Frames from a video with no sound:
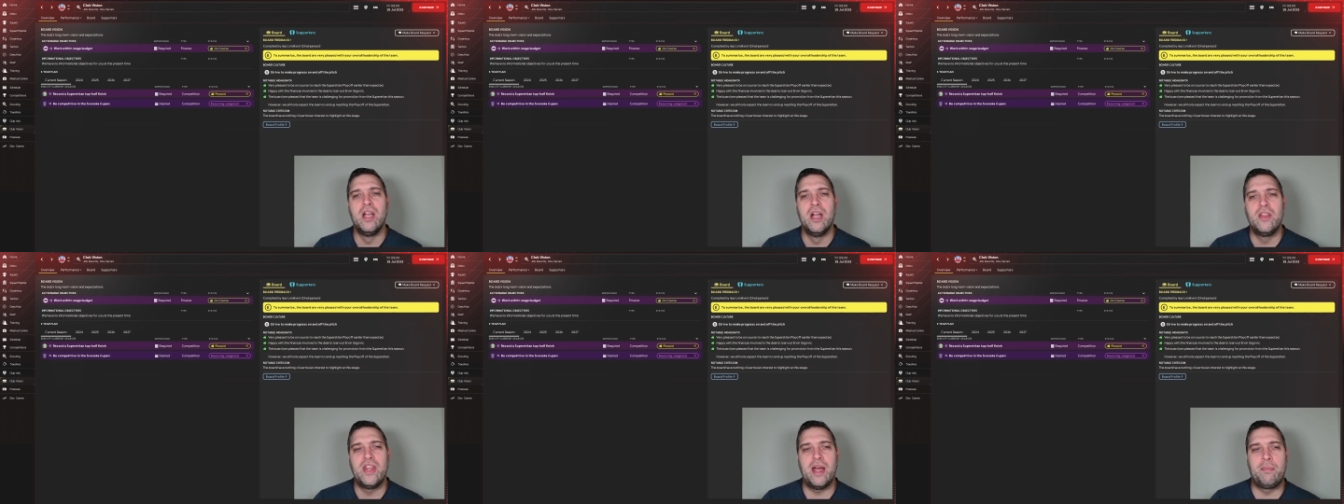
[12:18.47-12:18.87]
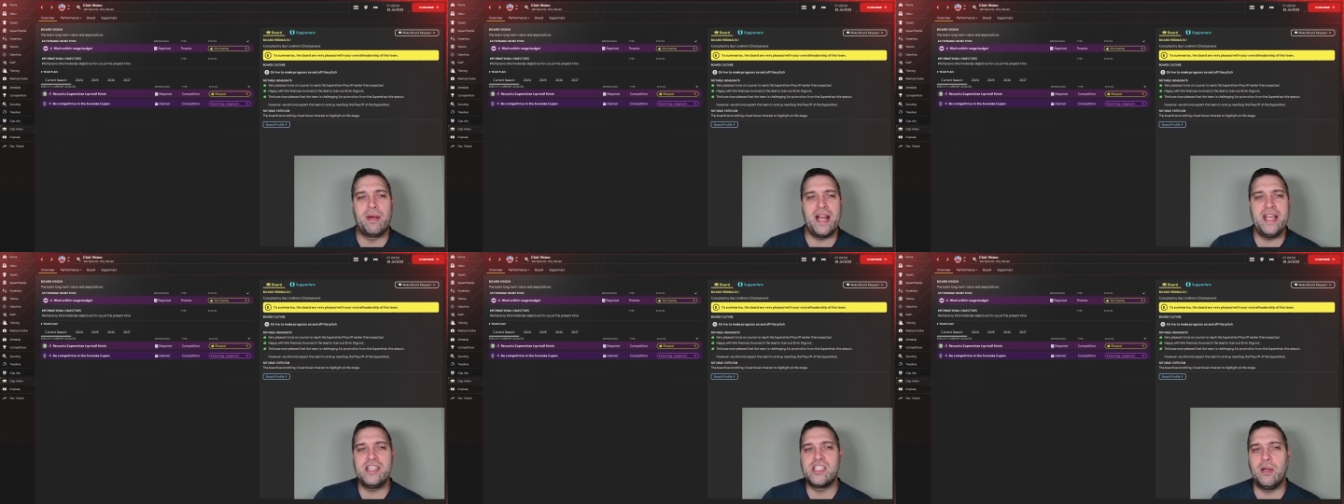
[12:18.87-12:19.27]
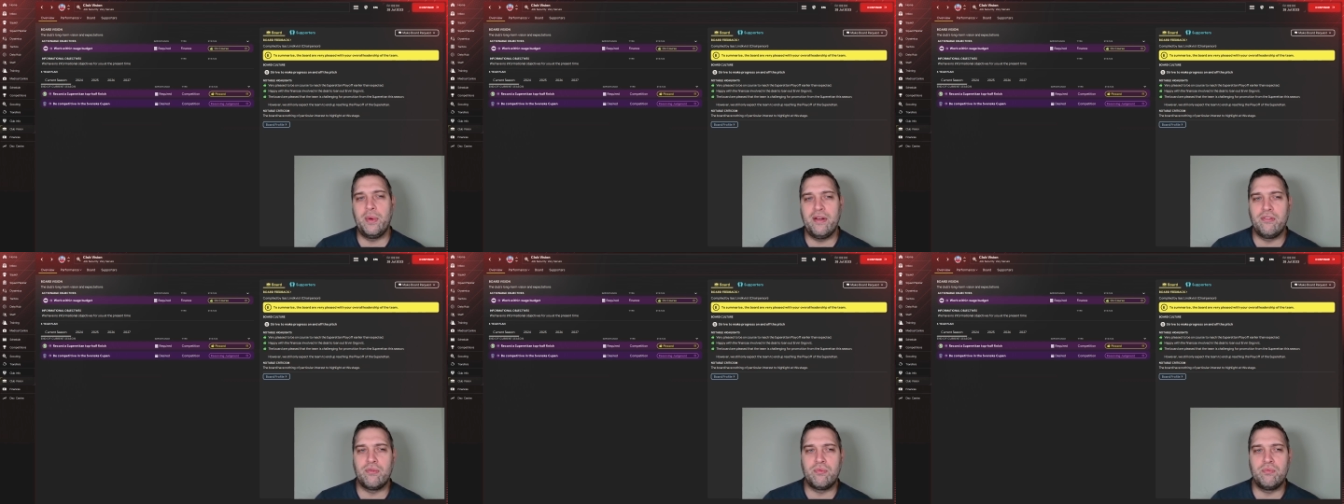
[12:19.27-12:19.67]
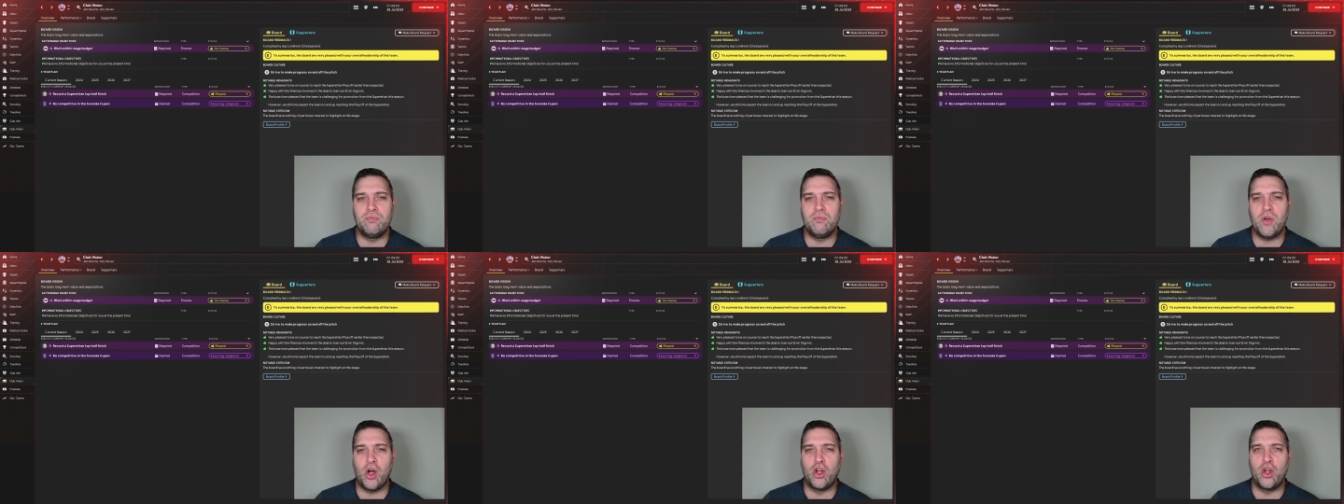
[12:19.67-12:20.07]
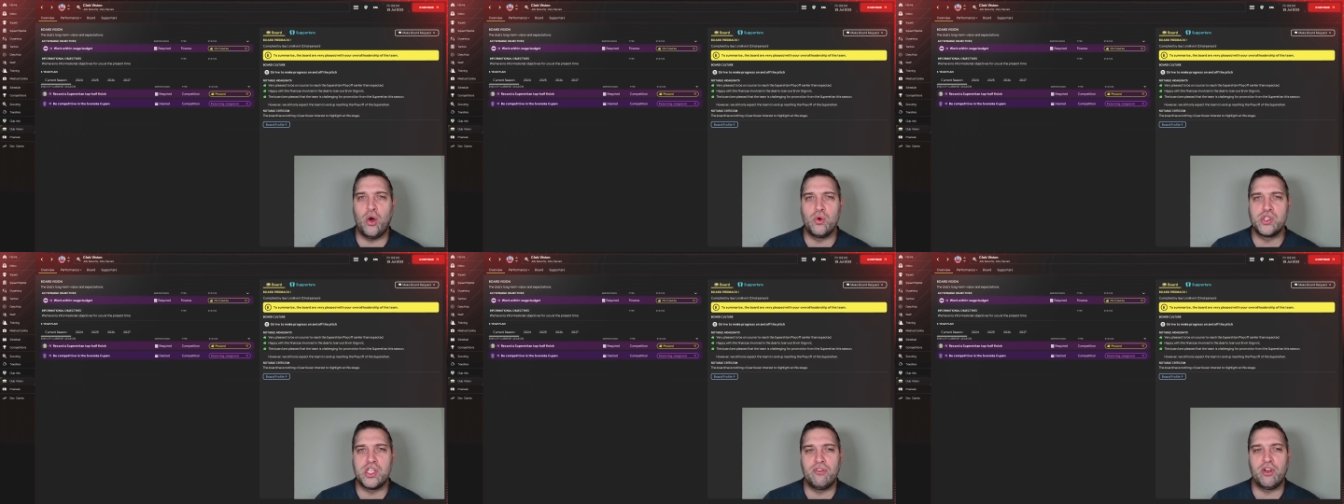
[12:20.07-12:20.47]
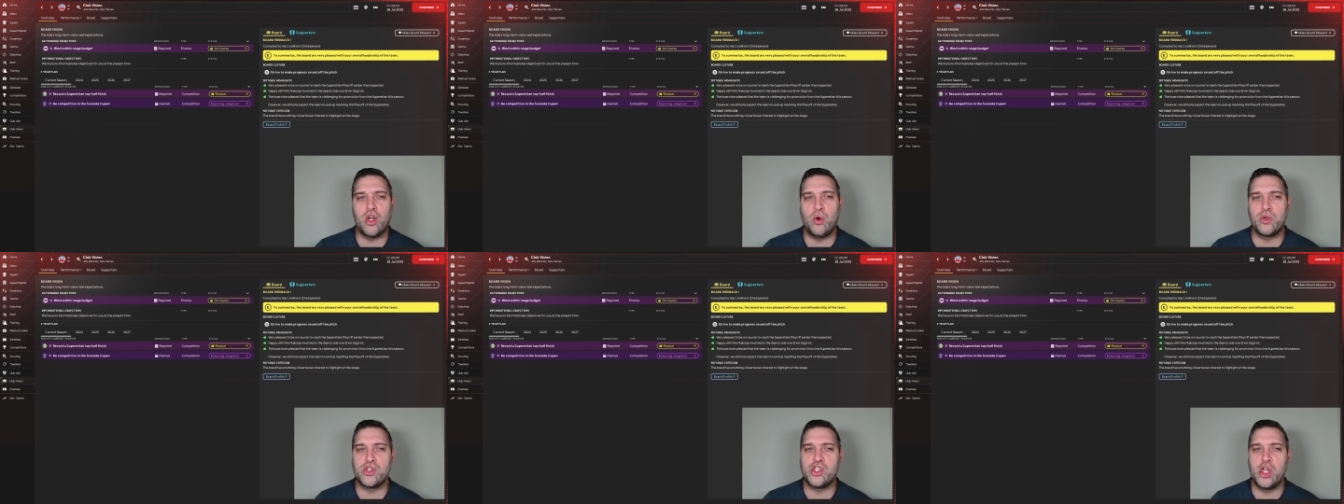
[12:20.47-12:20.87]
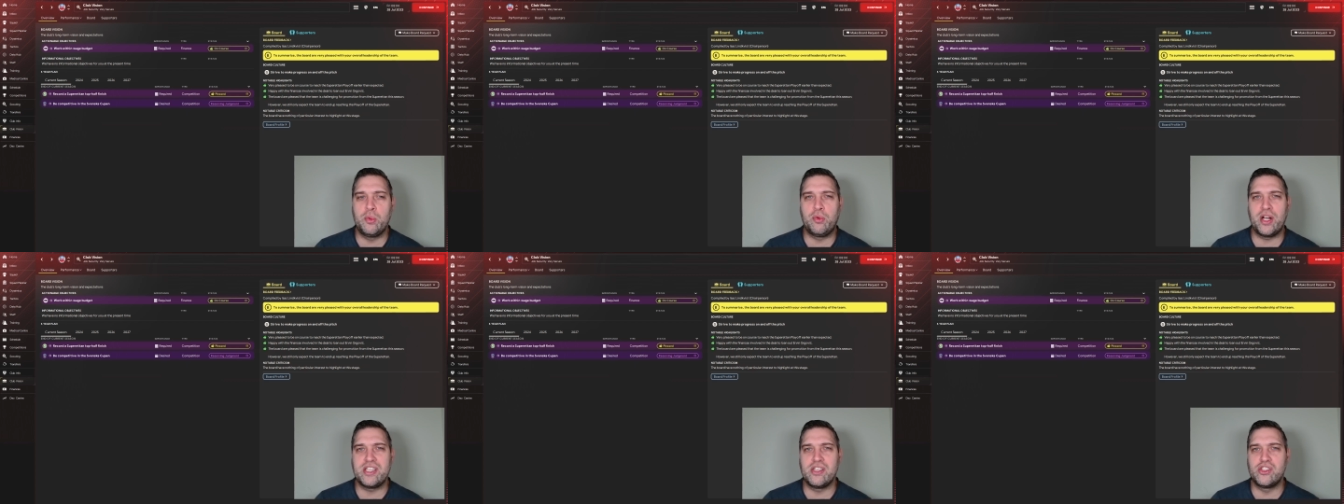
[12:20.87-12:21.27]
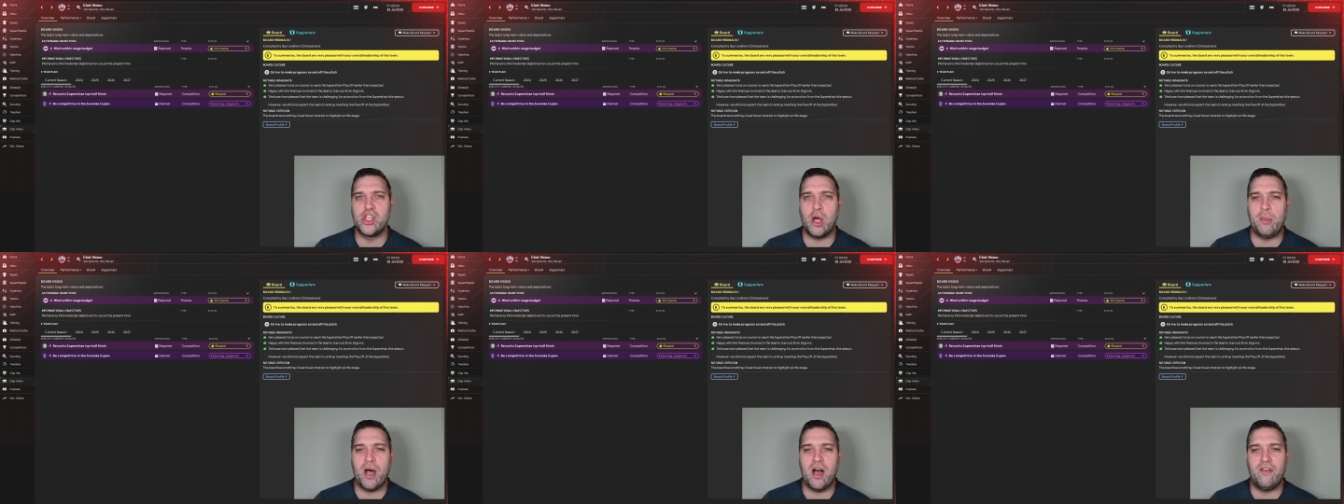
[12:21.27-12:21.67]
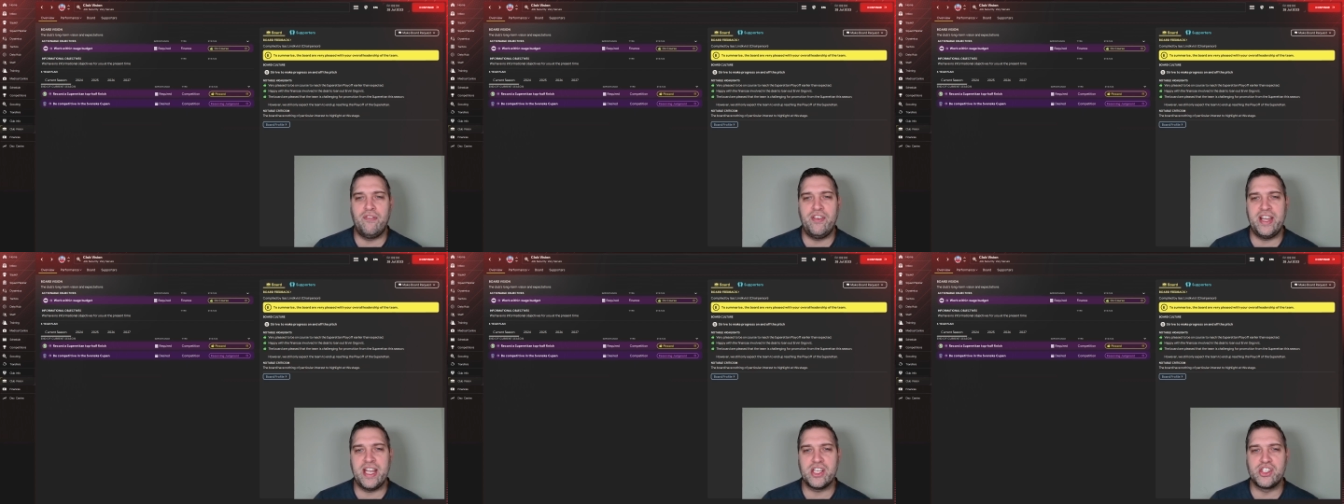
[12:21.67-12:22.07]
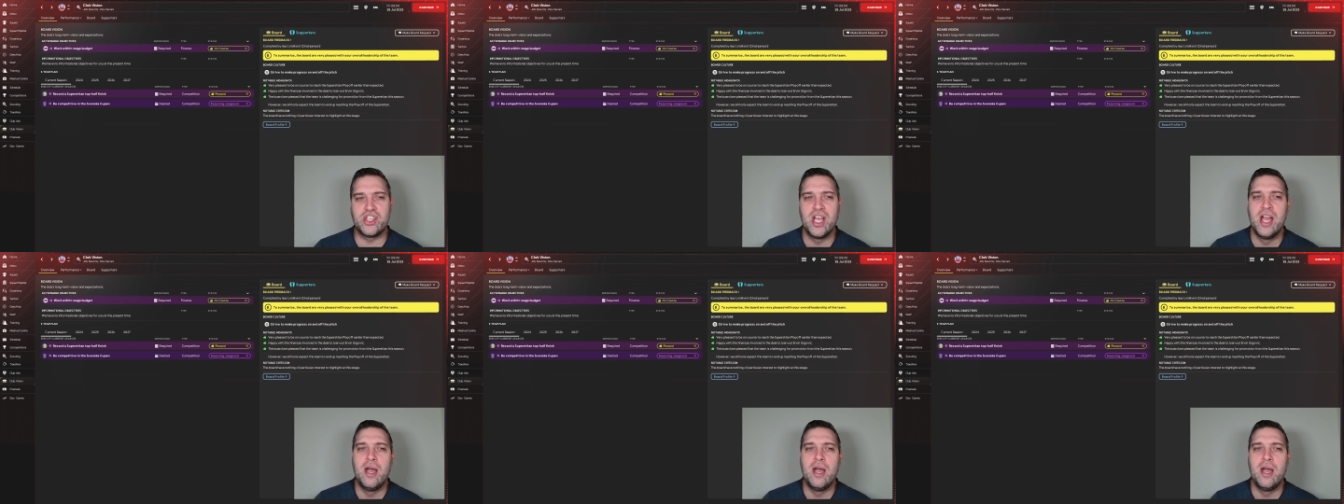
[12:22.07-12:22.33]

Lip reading: They're pleased that we're on course to record a Super 8 and top half finish,